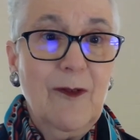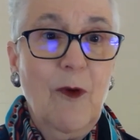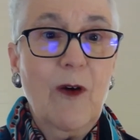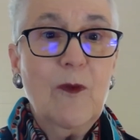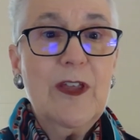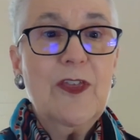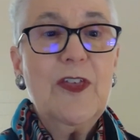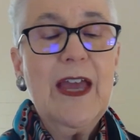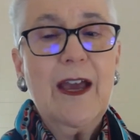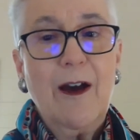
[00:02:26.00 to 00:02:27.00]
What we
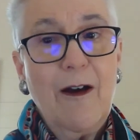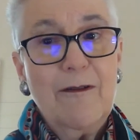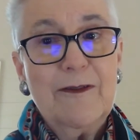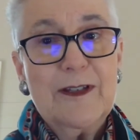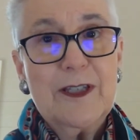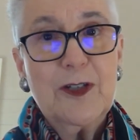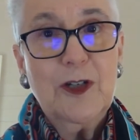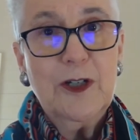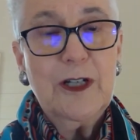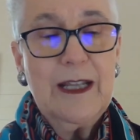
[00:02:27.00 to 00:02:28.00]
think of as
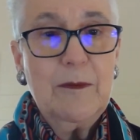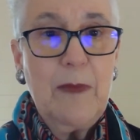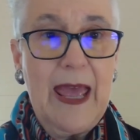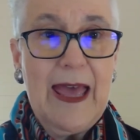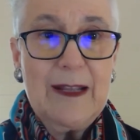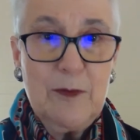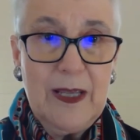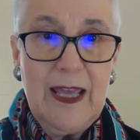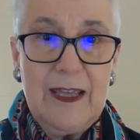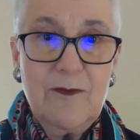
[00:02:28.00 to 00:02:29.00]
good and bad
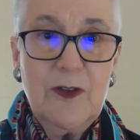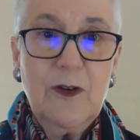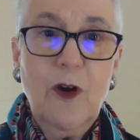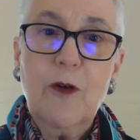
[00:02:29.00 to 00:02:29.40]
behavior